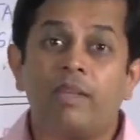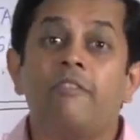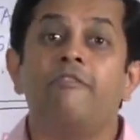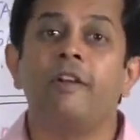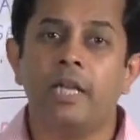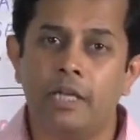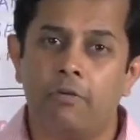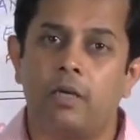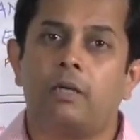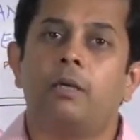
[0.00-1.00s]
fill
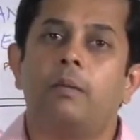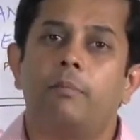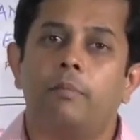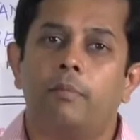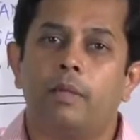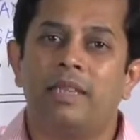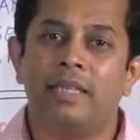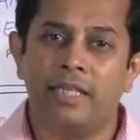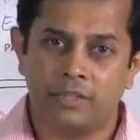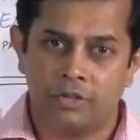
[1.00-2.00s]
your
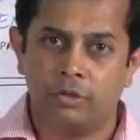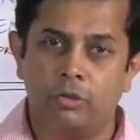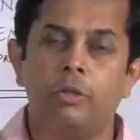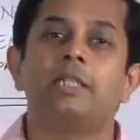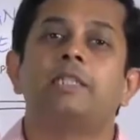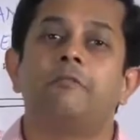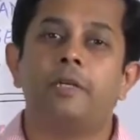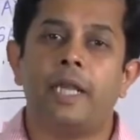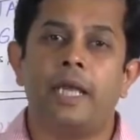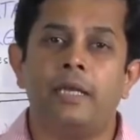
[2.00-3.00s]
to-do list
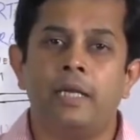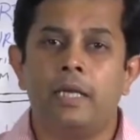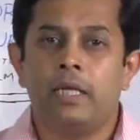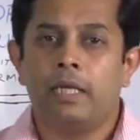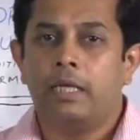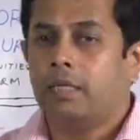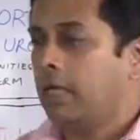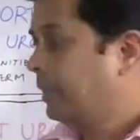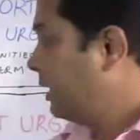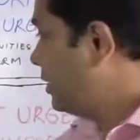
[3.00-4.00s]
every day, and